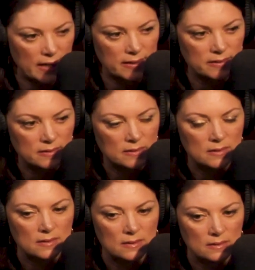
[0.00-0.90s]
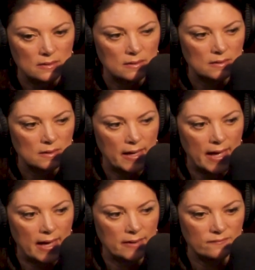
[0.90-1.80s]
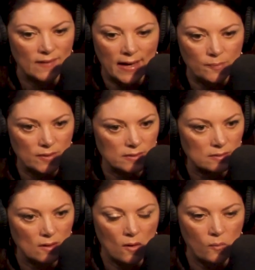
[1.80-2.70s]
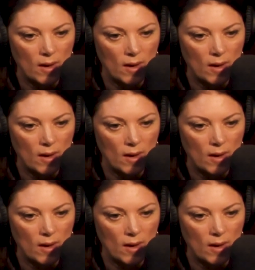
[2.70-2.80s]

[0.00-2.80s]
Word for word: Yeah, two bedroom and a den, and vibrant. Oh, I wow. mean,